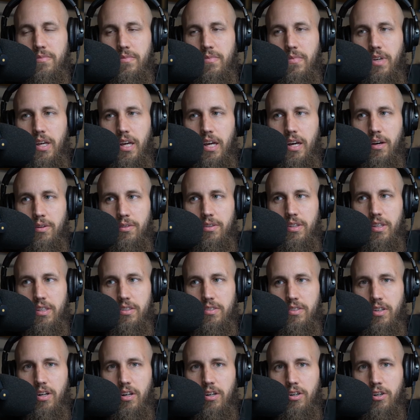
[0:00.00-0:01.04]
how
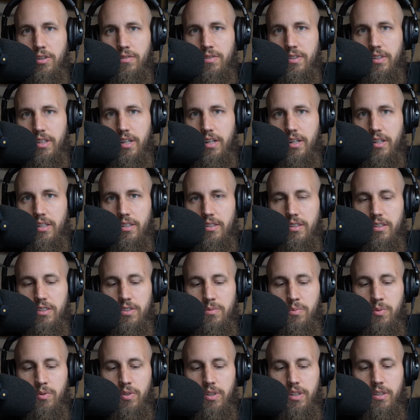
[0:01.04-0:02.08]
things are over there at this
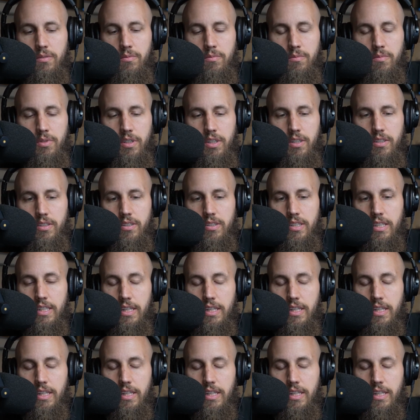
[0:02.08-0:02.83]
point, but